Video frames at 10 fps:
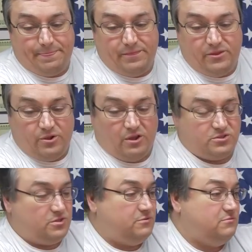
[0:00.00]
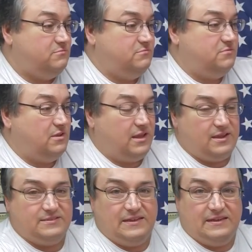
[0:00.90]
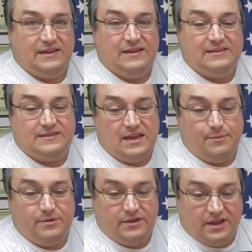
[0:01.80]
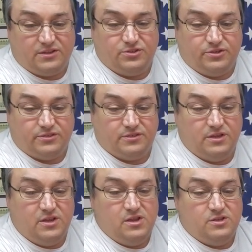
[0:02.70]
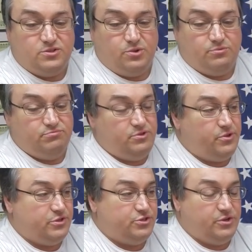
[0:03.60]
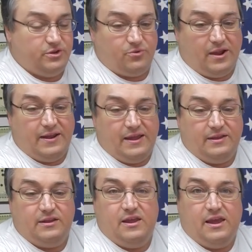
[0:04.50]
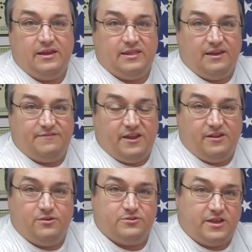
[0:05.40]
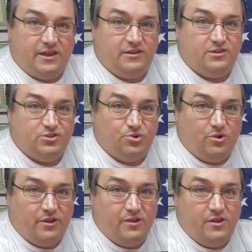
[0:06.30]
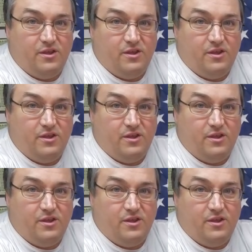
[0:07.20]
You also, like I said, it is ambidextrous, so you can shoot it right hand, and left-handers can enjoy